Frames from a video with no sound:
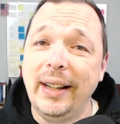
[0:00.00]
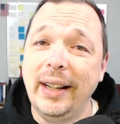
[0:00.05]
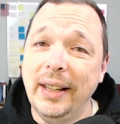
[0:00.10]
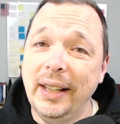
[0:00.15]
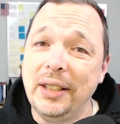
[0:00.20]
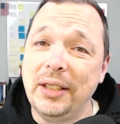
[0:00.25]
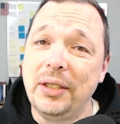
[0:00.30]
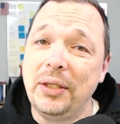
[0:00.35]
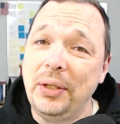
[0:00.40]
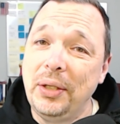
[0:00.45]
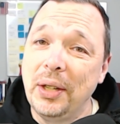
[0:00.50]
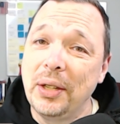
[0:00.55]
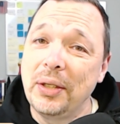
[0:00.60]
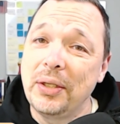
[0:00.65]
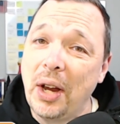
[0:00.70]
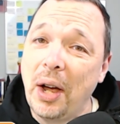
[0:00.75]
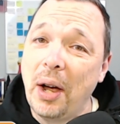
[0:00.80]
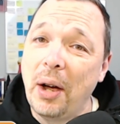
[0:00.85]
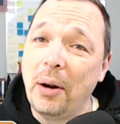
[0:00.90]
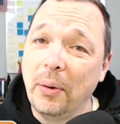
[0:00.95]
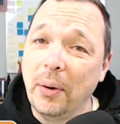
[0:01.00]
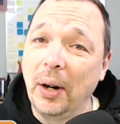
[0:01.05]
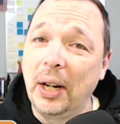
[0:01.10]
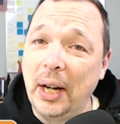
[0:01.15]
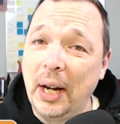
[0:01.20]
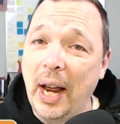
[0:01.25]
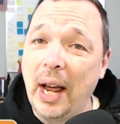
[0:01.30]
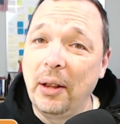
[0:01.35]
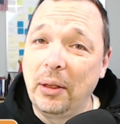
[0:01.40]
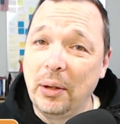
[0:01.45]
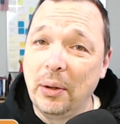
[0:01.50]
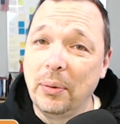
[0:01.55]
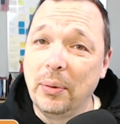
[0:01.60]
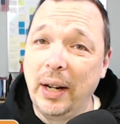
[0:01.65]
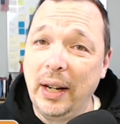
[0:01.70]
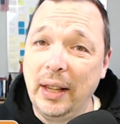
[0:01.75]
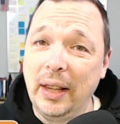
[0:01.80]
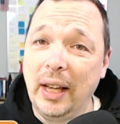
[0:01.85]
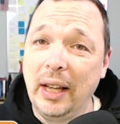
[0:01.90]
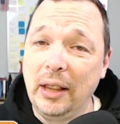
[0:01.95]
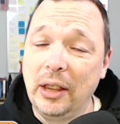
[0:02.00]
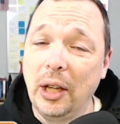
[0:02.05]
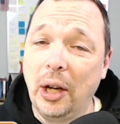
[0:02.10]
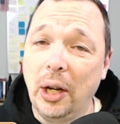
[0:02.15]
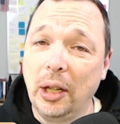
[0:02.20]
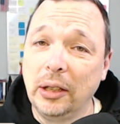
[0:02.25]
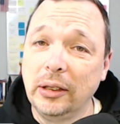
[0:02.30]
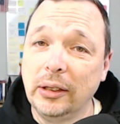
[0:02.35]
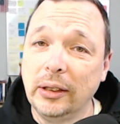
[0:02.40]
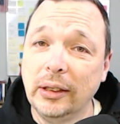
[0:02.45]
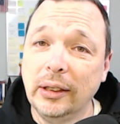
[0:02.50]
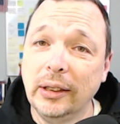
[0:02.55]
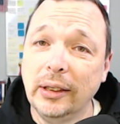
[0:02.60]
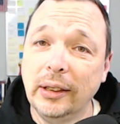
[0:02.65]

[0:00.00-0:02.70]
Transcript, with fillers: and it's just not working out the way they thought.